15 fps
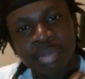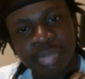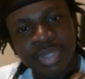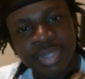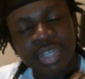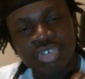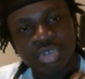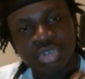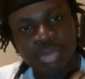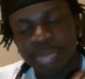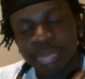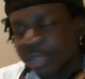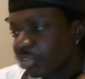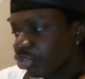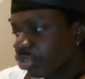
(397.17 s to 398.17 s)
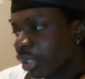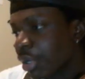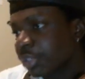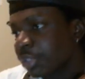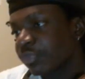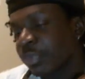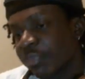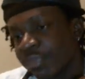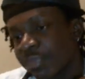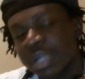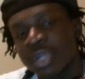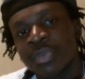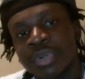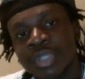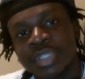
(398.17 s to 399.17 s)
Pleasure. Pleasure comes from
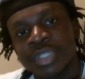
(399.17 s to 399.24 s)
following a